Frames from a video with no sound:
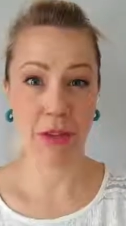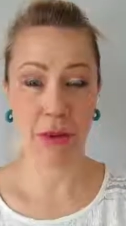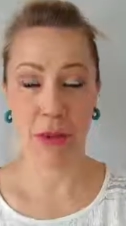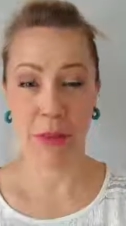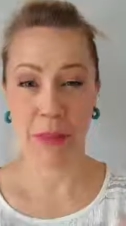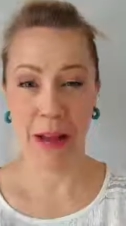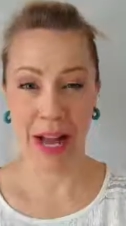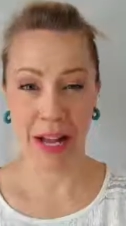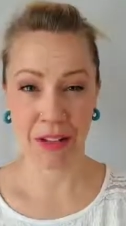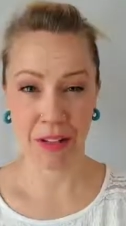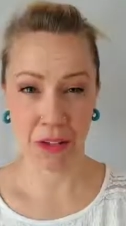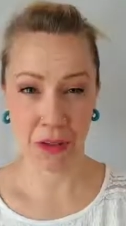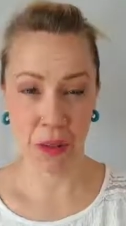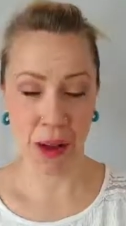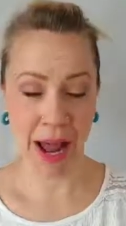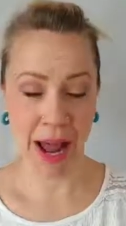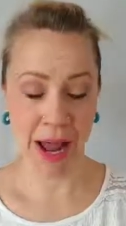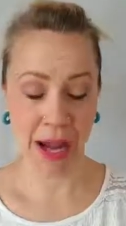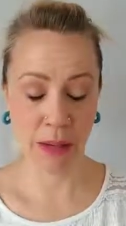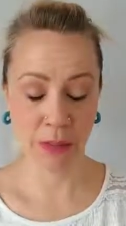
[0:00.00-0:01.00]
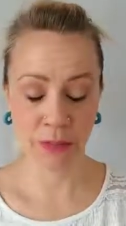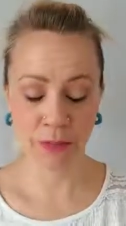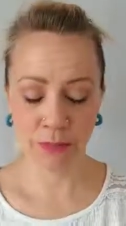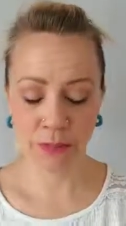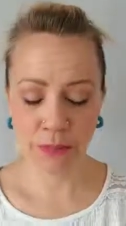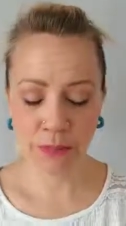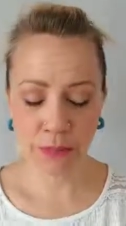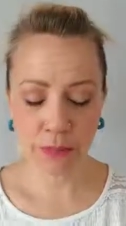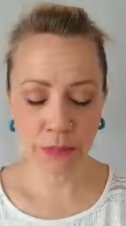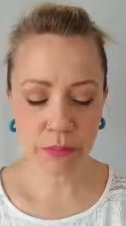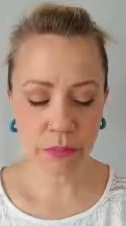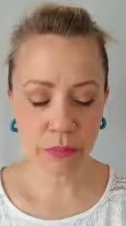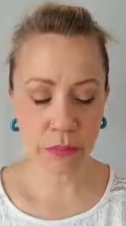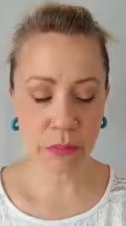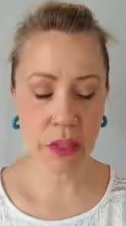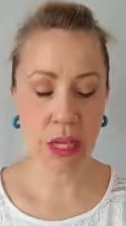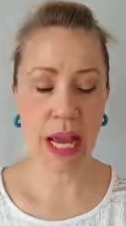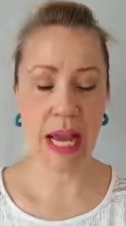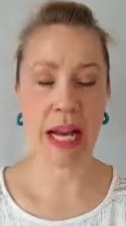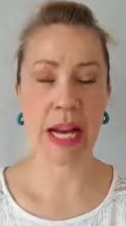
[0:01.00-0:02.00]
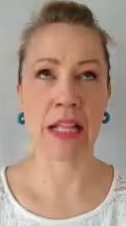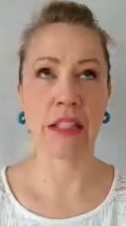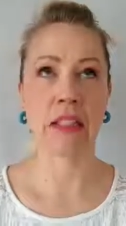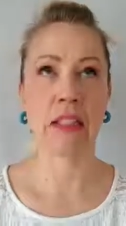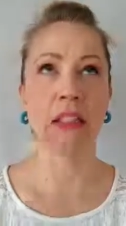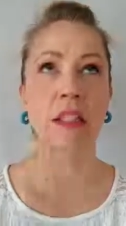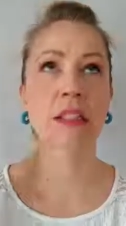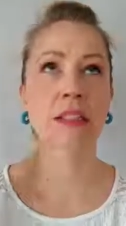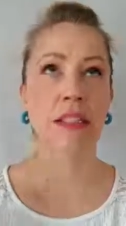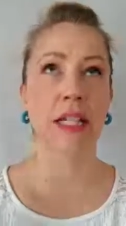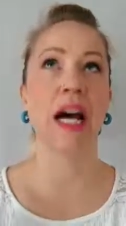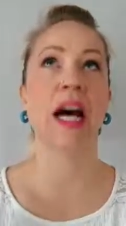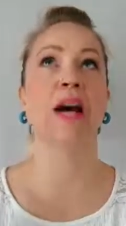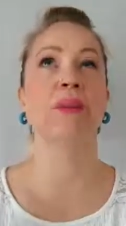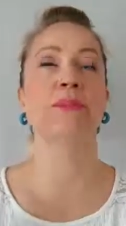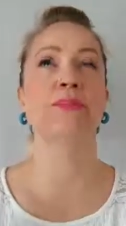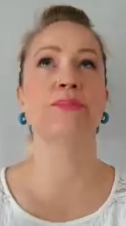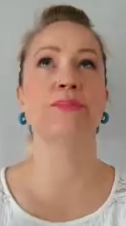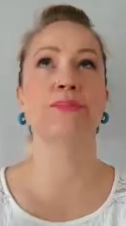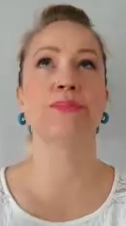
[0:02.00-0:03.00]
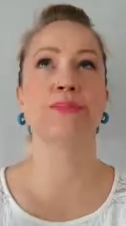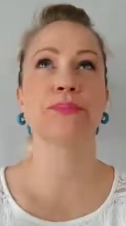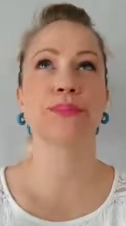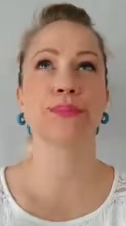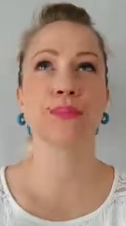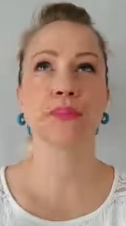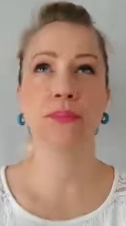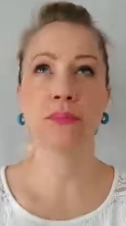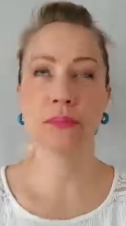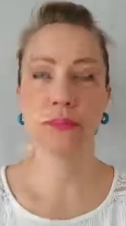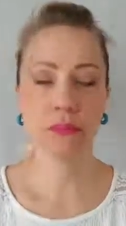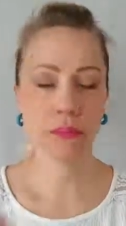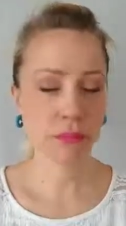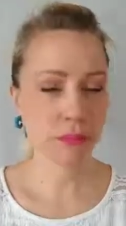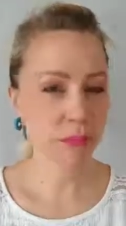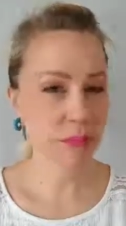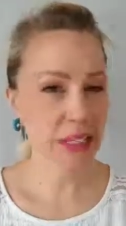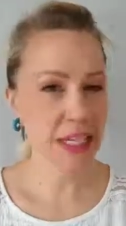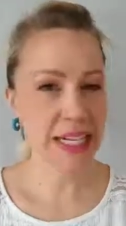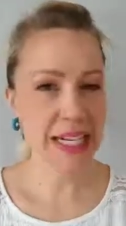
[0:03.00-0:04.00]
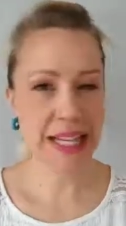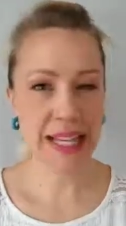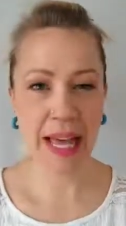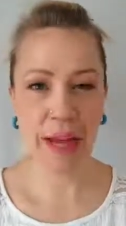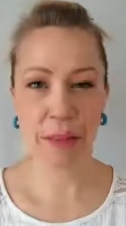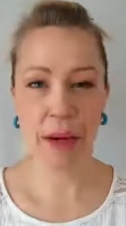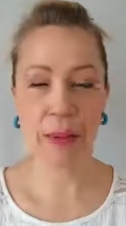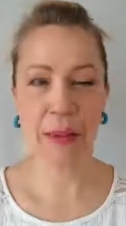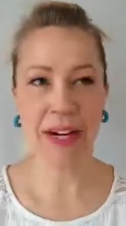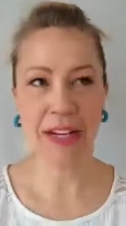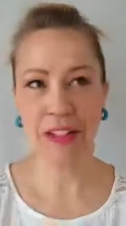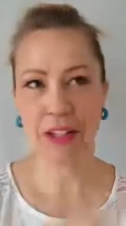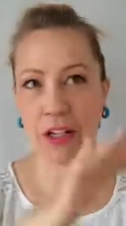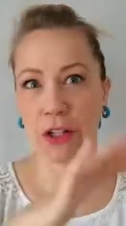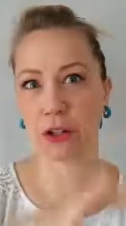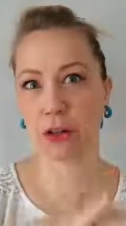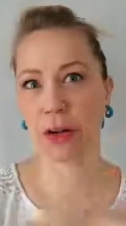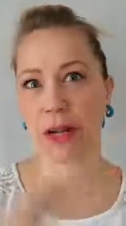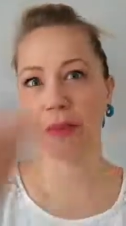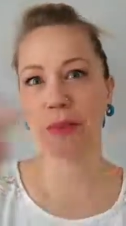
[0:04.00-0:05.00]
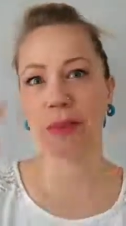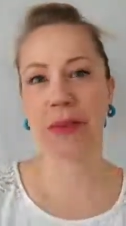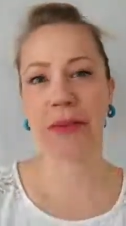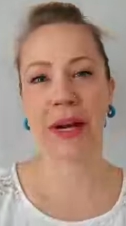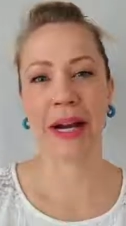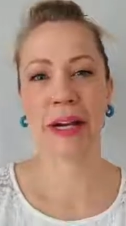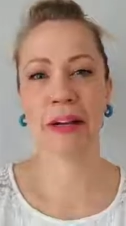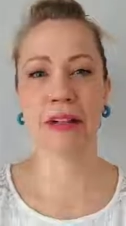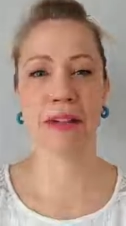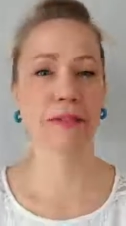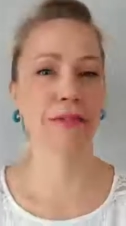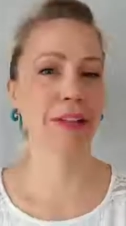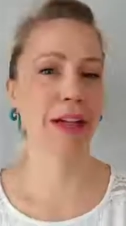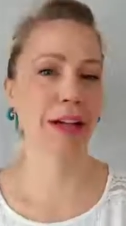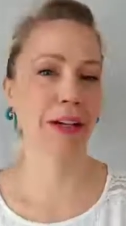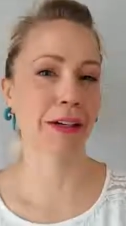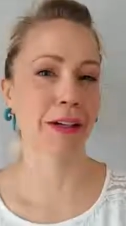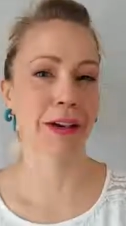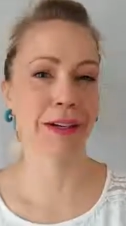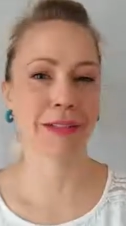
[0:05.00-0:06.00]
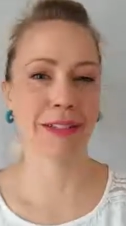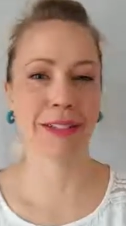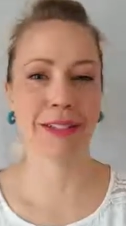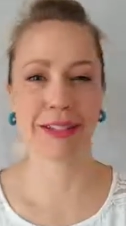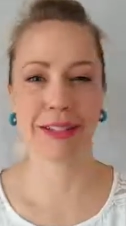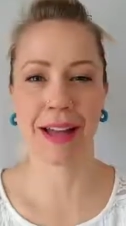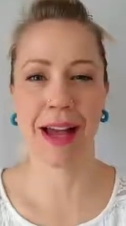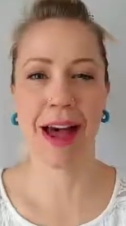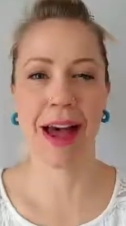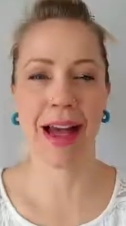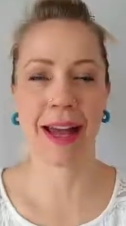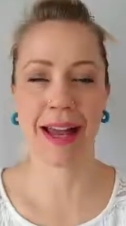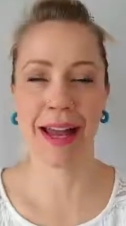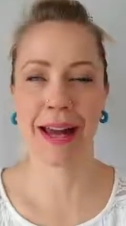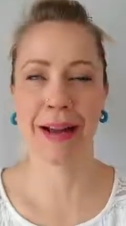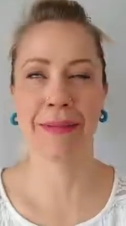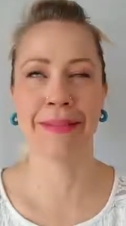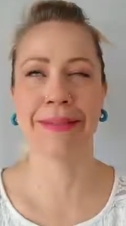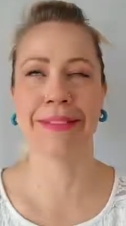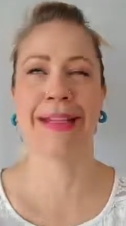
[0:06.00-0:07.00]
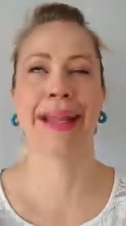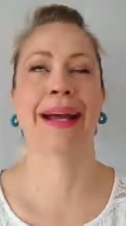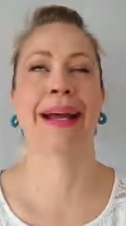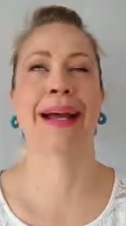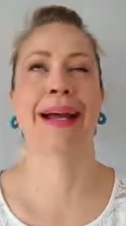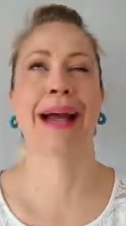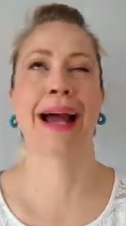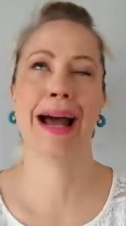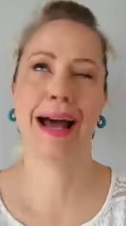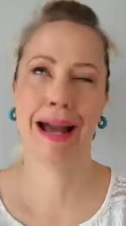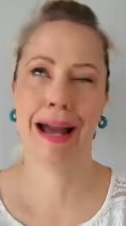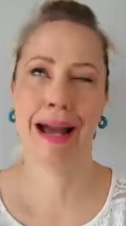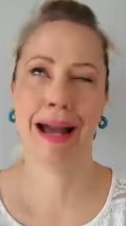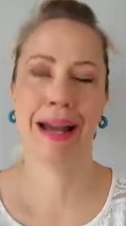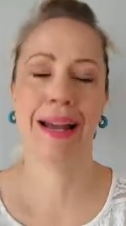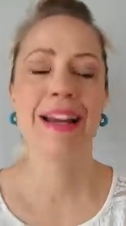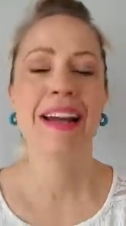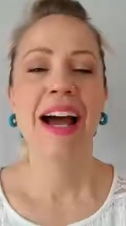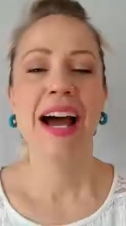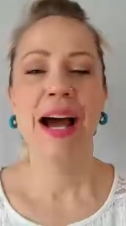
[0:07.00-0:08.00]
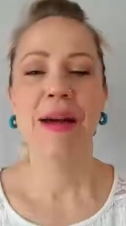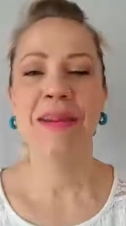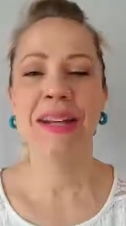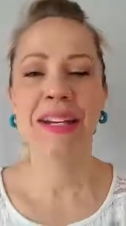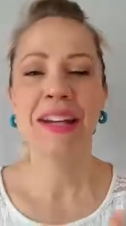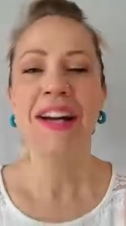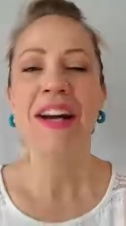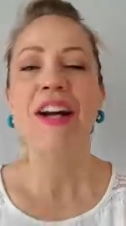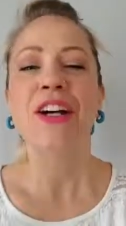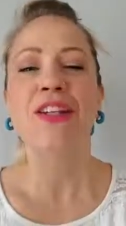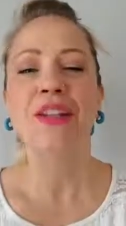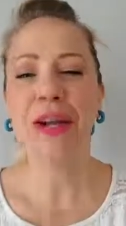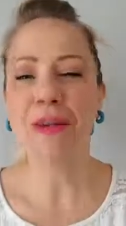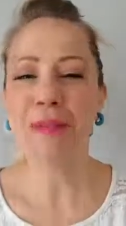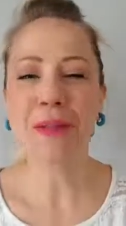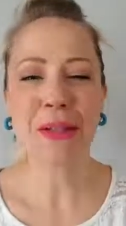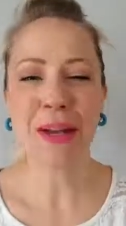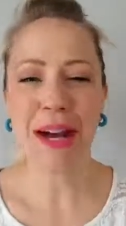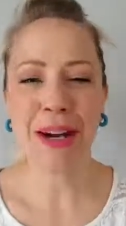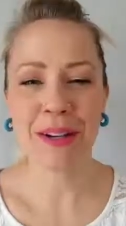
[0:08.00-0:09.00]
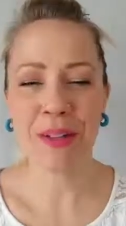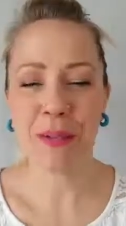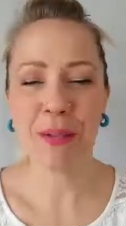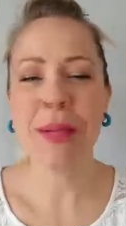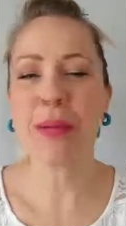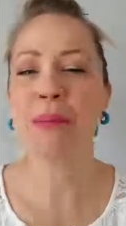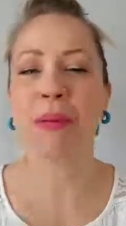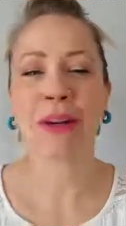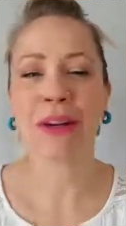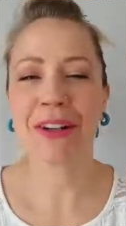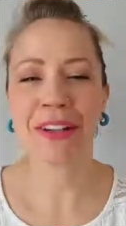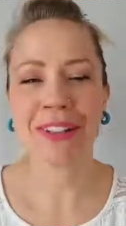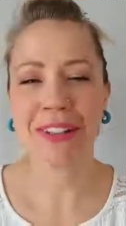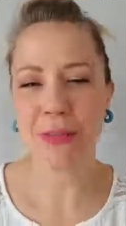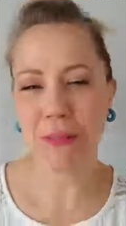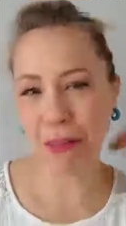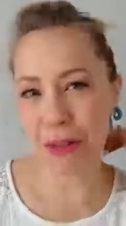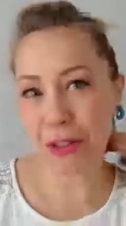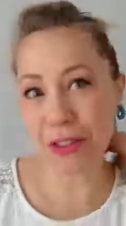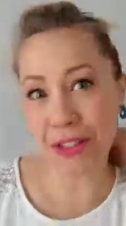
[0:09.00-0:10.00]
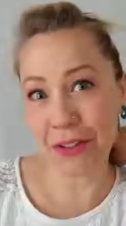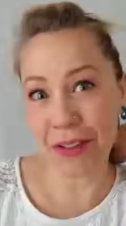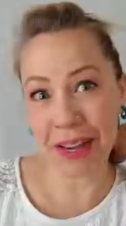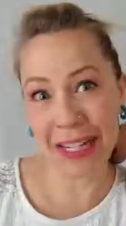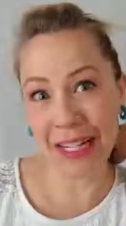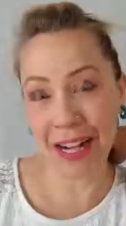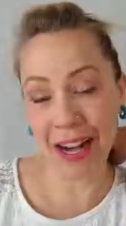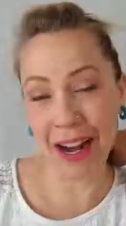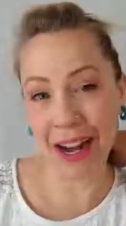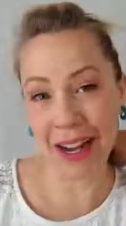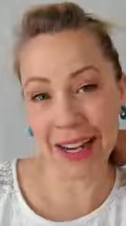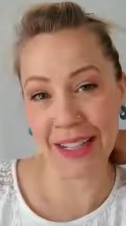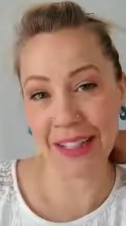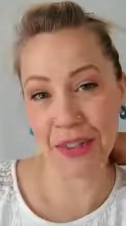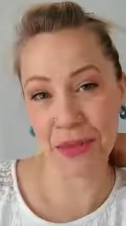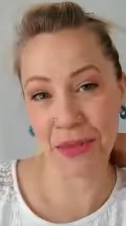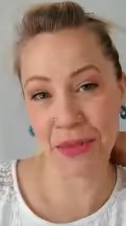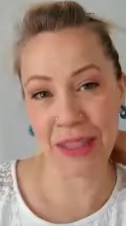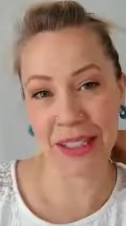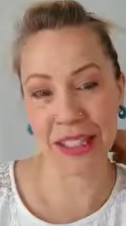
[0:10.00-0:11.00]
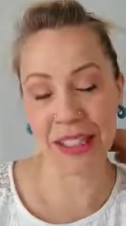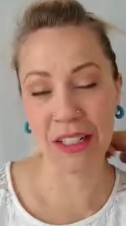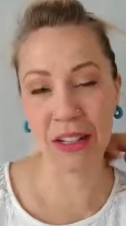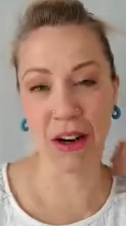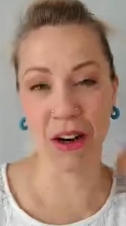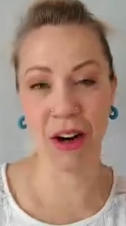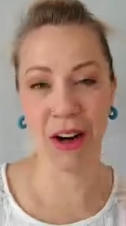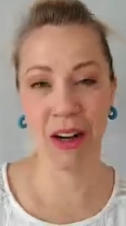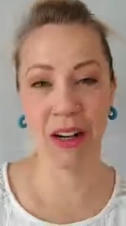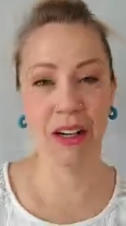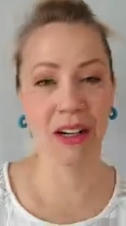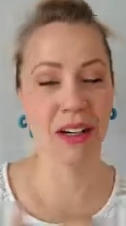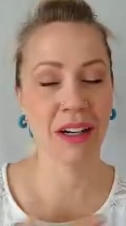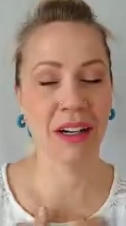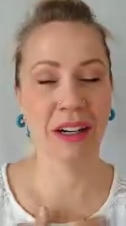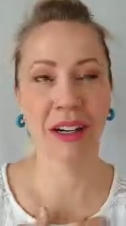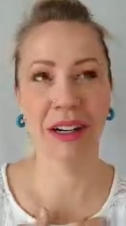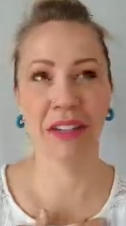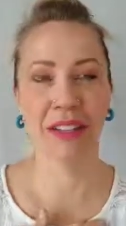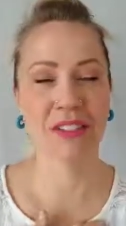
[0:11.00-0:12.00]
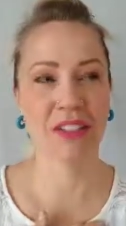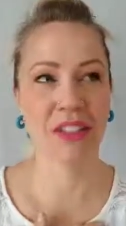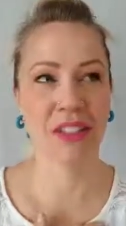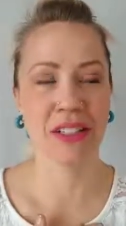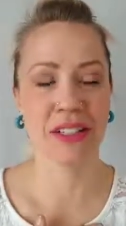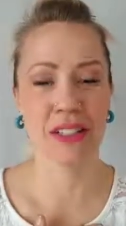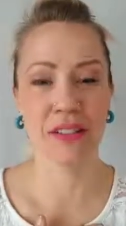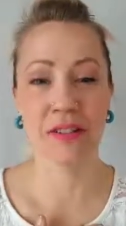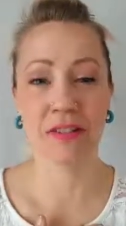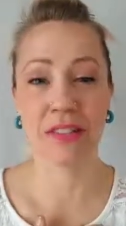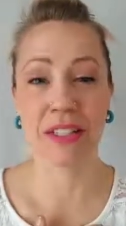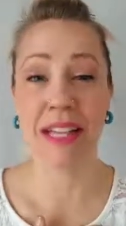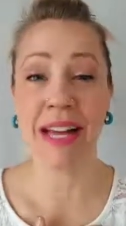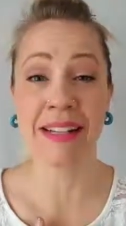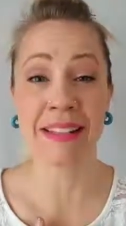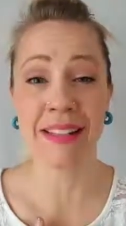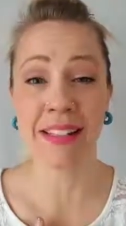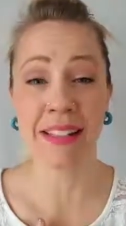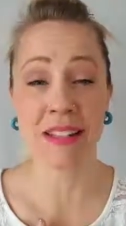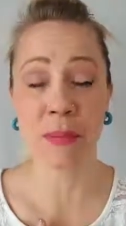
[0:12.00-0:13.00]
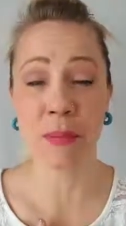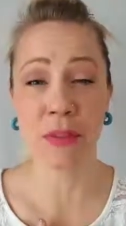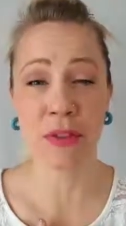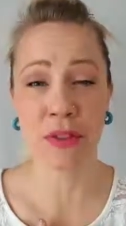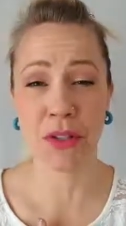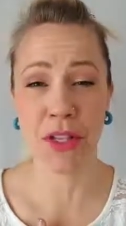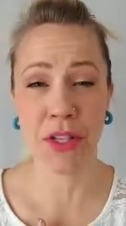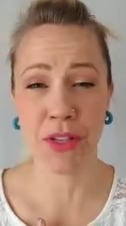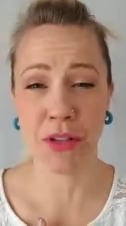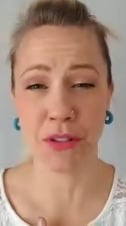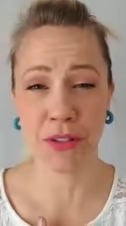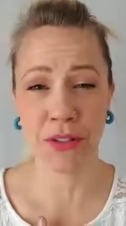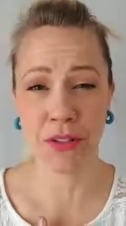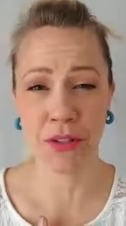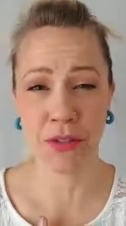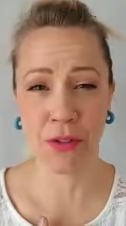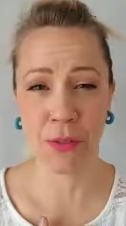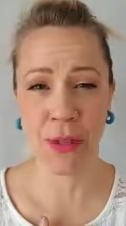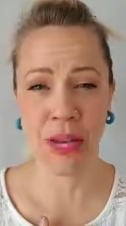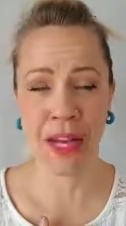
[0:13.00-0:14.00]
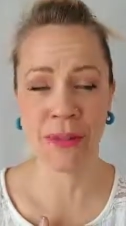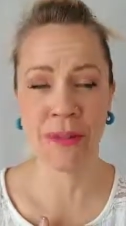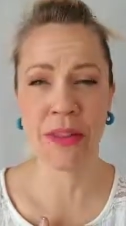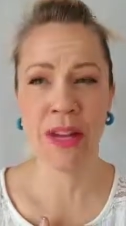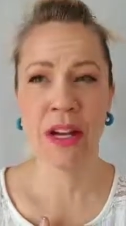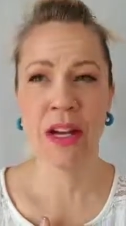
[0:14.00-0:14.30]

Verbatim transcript: who had passed away, and I looked up and in that moment, I saw a great blue heron fly across the sky, and it was like, ah. I mean, great blue herons, big birds, birds of any kind, really are uh, just signs and symbols of the universe for me.